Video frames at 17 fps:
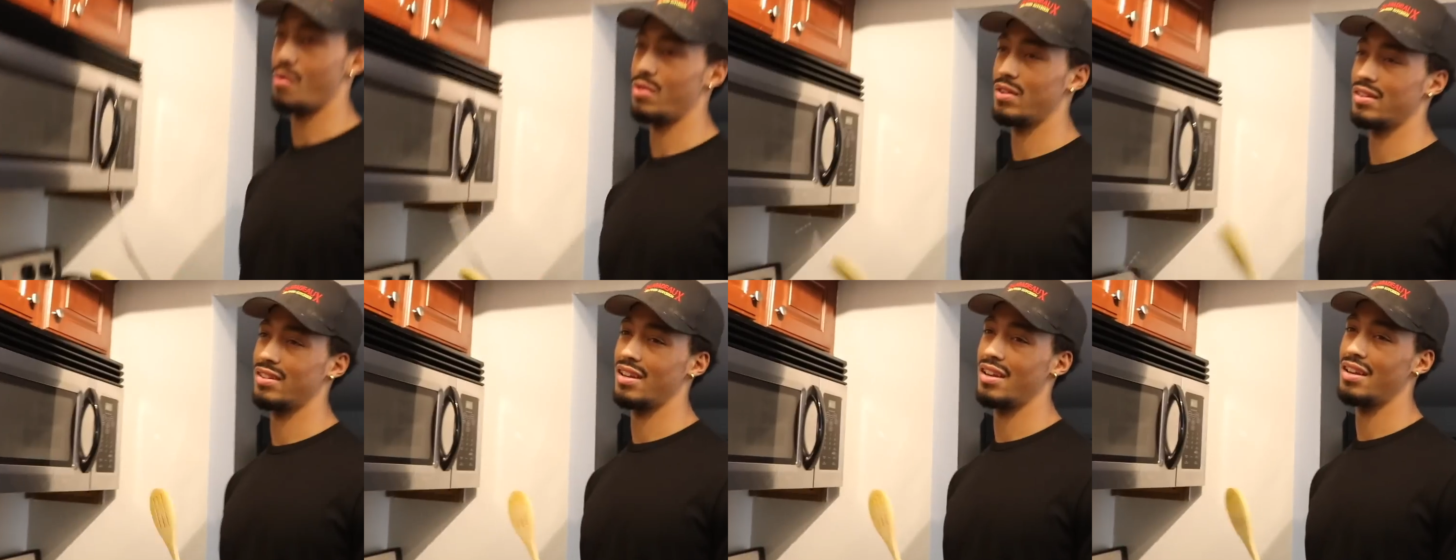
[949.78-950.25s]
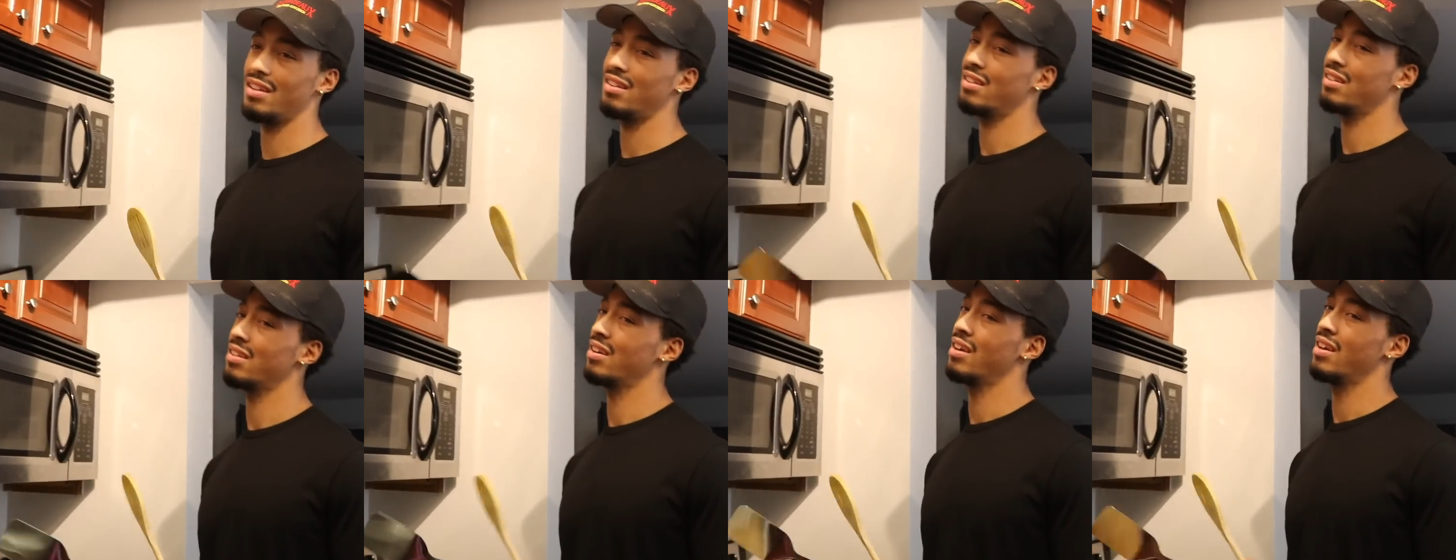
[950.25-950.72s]
wanna say,
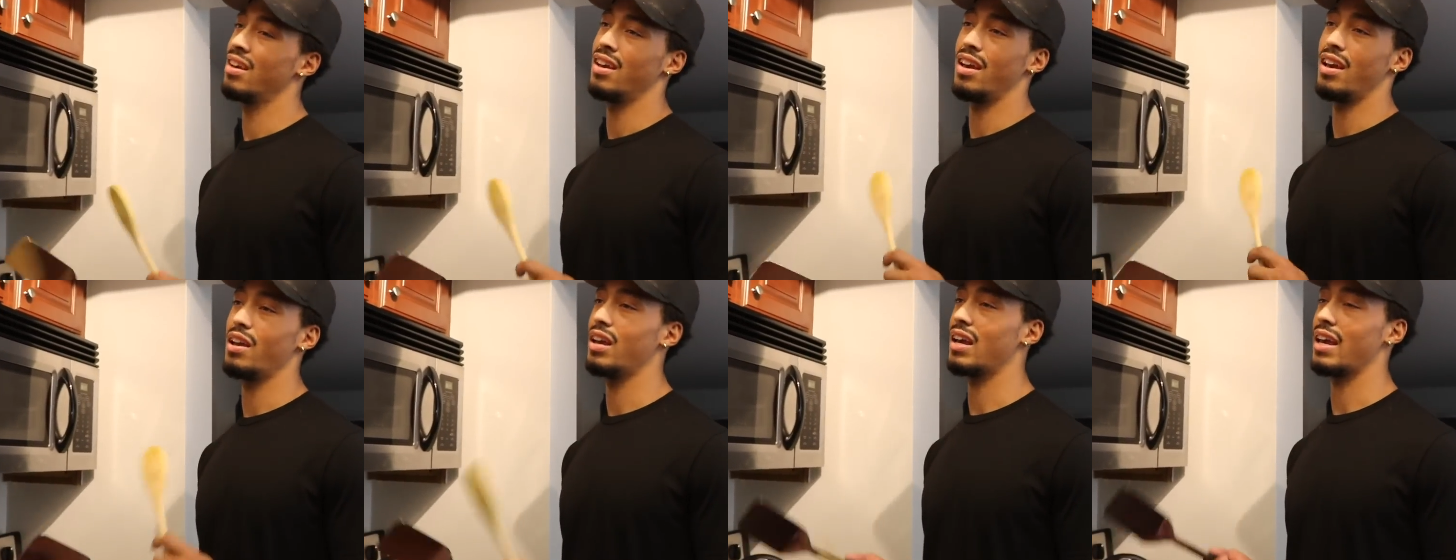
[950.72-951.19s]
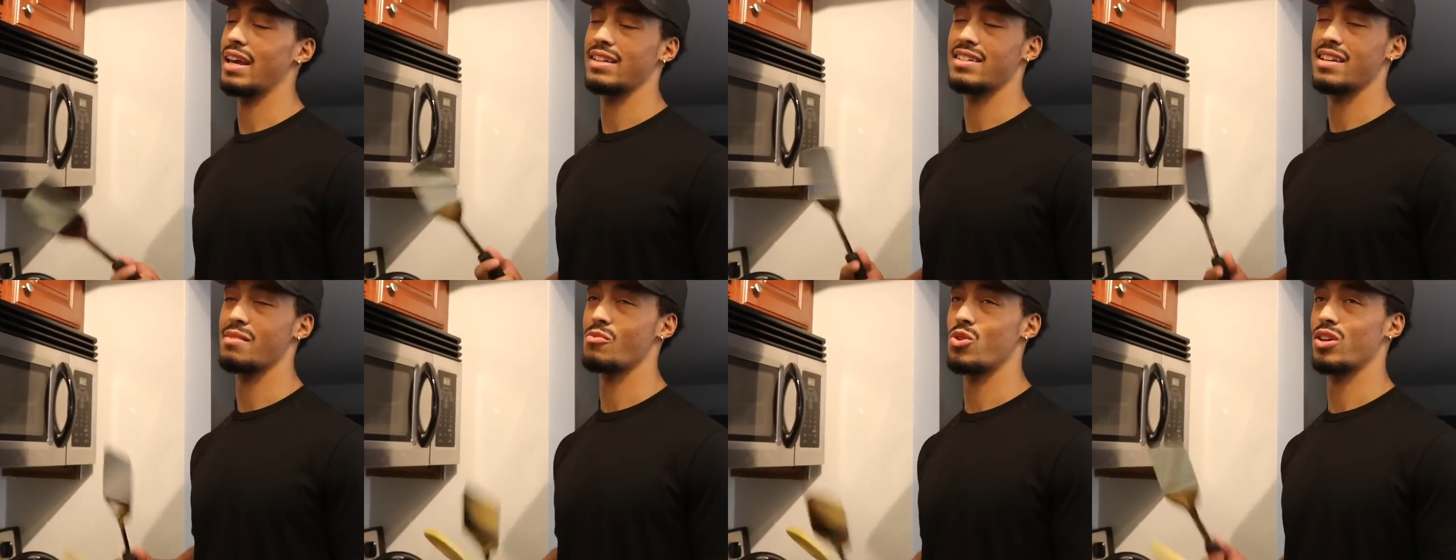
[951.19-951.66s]
it can't
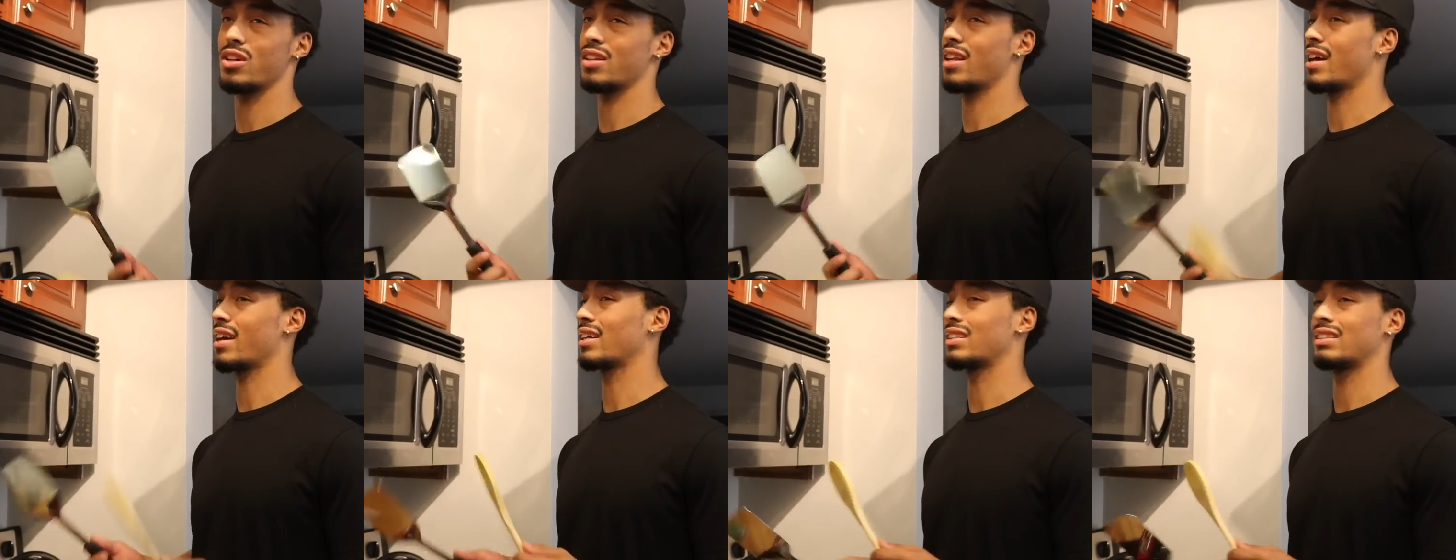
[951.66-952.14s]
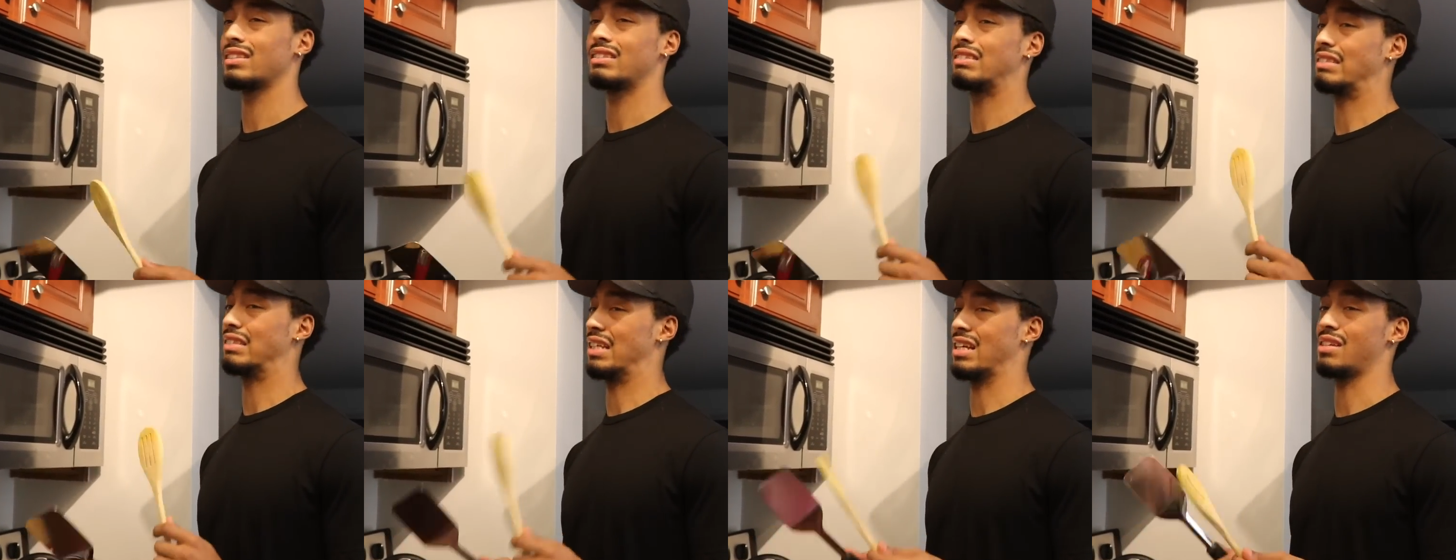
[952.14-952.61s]
take more than like
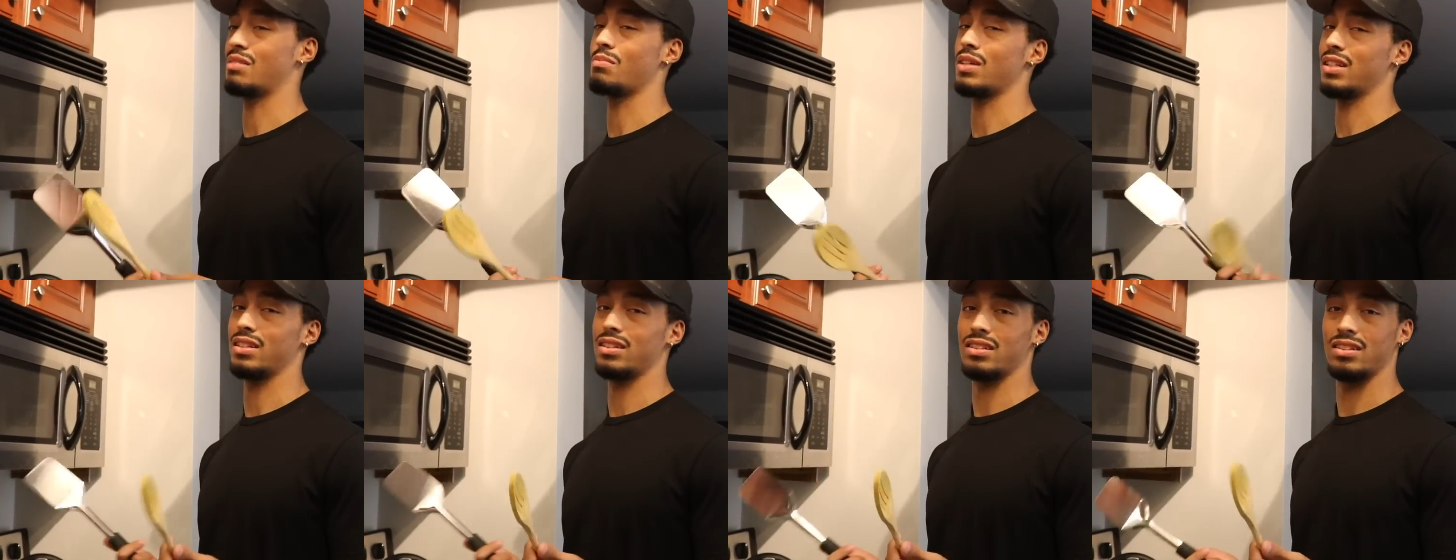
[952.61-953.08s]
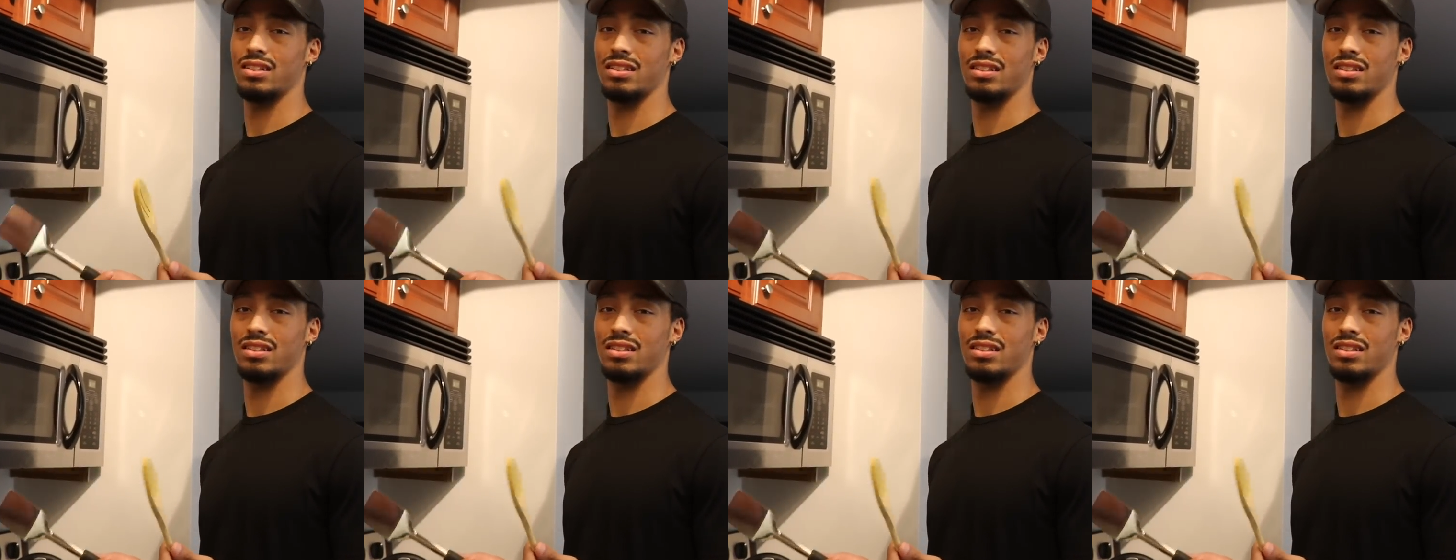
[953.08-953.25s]
10 minutes.